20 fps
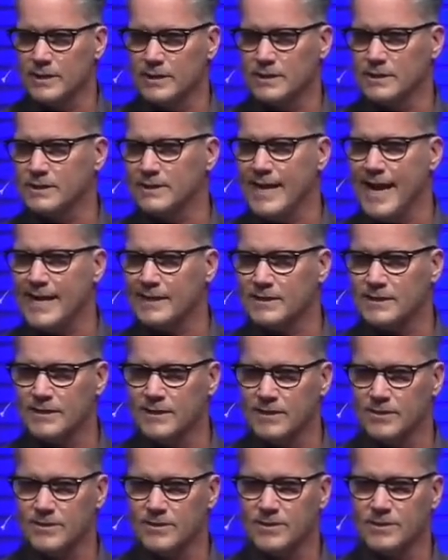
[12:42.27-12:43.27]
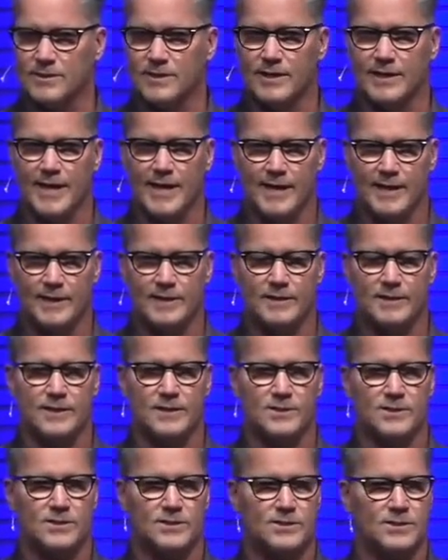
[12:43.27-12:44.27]
assassins that hated
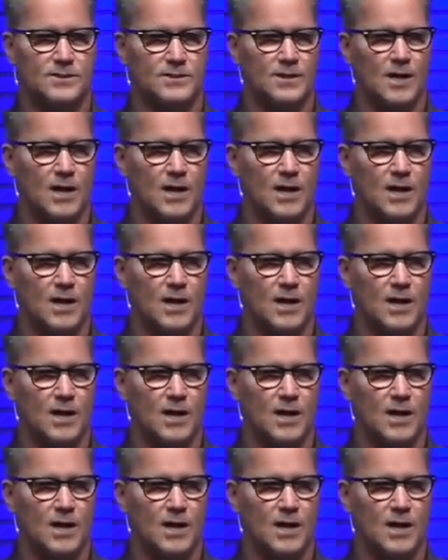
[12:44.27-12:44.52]
this